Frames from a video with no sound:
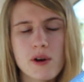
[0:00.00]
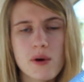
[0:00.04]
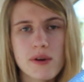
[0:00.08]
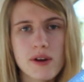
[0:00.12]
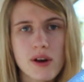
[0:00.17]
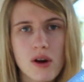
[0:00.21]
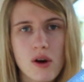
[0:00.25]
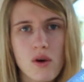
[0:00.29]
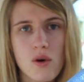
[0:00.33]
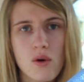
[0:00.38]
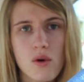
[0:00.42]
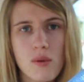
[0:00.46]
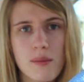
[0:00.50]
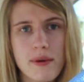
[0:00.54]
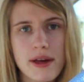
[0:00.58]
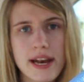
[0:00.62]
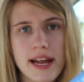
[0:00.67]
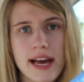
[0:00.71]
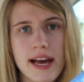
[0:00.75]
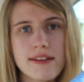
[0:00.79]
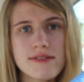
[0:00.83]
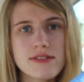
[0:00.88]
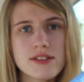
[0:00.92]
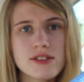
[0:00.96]
going home,
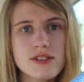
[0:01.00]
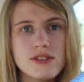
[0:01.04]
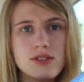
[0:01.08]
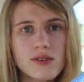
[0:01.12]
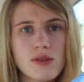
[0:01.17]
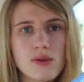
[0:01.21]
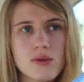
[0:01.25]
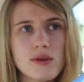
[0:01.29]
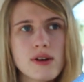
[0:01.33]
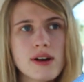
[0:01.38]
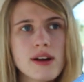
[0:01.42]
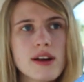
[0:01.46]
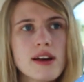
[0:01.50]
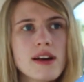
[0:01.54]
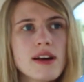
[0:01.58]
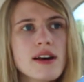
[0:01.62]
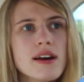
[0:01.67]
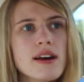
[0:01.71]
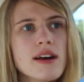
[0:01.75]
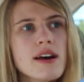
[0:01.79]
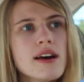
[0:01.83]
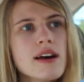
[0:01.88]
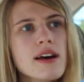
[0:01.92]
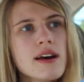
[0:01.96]
and I have to do
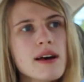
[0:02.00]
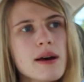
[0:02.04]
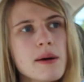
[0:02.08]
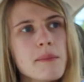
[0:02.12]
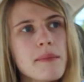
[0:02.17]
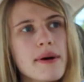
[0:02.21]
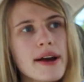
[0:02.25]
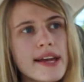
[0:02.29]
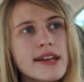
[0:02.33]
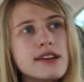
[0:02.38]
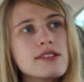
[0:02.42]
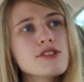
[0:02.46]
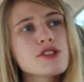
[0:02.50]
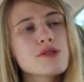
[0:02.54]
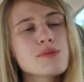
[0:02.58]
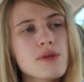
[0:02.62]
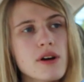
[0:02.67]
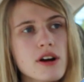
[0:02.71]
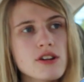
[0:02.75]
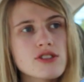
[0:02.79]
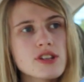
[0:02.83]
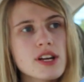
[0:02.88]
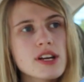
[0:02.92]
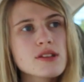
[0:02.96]
my English
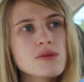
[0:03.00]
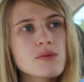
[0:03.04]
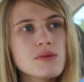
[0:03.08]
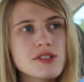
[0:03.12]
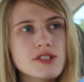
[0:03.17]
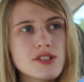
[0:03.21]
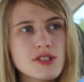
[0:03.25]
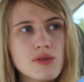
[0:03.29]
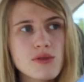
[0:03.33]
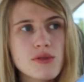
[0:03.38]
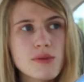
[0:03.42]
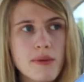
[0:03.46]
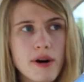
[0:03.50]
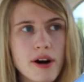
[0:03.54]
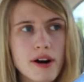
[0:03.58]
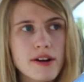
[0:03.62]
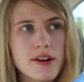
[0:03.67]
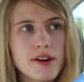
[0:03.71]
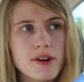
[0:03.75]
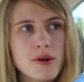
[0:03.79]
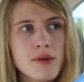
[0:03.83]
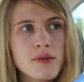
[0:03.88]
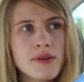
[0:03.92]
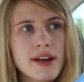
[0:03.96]
project, which is due
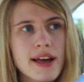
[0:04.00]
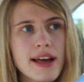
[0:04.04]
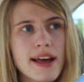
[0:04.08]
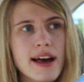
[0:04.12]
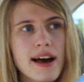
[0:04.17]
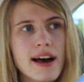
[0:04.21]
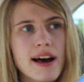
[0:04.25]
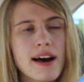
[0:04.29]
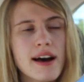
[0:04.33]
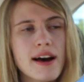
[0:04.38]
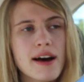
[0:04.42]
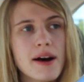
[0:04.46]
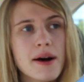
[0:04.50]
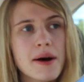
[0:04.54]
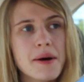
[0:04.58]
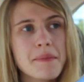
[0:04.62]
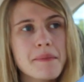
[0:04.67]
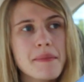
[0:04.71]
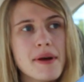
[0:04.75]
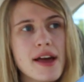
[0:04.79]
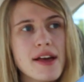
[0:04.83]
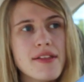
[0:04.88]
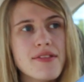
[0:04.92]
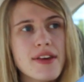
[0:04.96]
tomorrow.
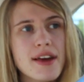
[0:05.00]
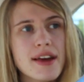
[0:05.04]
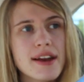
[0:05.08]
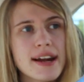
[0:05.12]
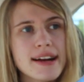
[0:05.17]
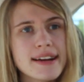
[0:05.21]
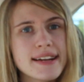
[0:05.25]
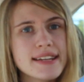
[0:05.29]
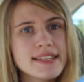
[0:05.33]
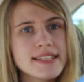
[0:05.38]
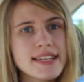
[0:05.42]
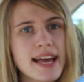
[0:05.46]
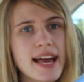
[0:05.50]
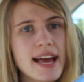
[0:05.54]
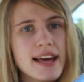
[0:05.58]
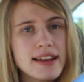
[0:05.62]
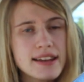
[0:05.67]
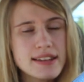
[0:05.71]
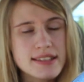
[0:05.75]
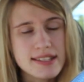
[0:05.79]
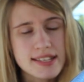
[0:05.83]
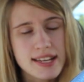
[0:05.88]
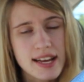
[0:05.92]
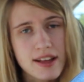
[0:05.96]
Um, and then I need to
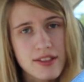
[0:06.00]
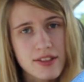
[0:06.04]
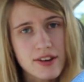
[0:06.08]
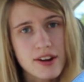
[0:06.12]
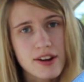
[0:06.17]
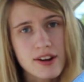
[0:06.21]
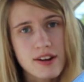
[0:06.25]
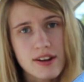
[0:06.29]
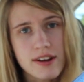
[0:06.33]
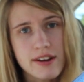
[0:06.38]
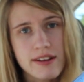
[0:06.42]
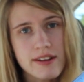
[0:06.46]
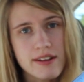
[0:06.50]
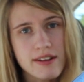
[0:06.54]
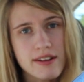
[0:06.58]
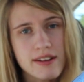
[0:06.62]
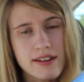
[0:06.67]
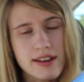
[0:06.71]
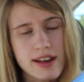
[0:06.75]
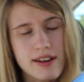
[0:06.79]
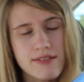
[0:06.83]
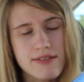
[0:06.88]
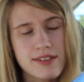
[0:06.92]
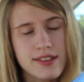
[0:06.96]
edit together
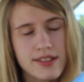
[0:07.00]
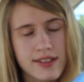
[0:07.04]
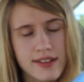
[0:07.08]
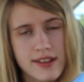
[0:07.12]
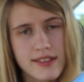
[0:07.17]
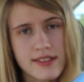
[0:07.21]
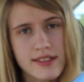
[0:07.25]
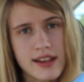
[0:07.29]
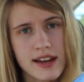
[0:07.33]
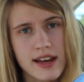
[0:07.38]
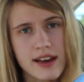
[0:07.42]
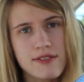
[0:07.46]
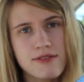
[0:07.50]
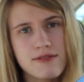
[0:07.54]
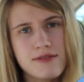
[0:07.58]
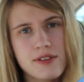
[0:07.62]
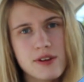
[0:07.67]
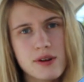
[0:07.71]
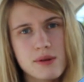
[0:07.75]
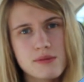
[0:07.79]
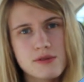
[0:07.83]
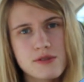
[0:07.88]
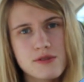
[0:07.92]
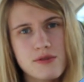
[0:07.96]
everything that I
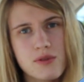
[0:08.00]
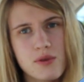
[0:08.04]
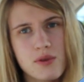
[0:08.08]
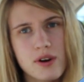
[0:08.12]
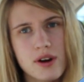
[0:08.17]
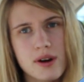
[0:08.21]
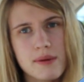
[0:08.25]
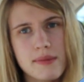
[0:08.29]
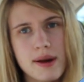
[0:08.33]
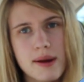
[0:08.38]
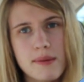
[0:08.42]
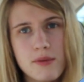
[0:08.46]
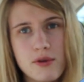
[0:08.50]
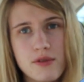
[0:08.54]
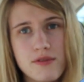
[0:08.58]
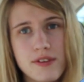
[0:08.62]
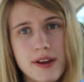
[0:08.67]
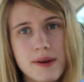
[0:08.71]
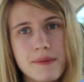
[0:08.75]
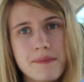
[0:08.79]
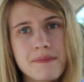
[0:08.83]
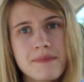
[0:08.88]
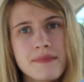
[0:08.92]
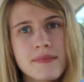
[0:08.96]
filmed for my
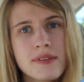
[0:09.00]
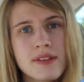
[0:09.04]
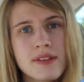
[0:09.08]
movie